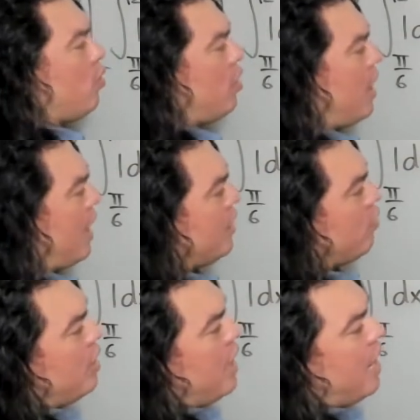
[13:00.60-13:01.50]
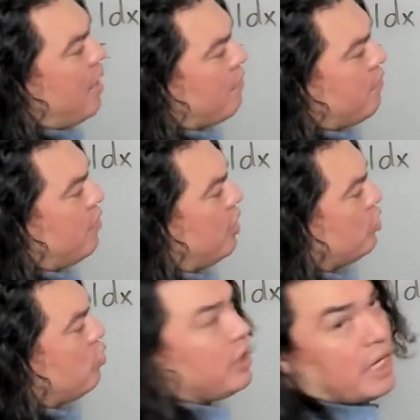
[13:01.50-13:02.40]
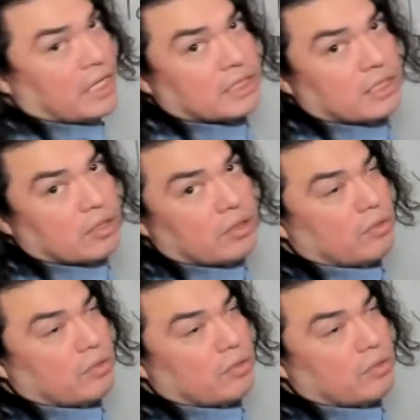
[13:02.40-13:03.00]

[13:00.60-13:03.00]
I don't have a 2 dx here,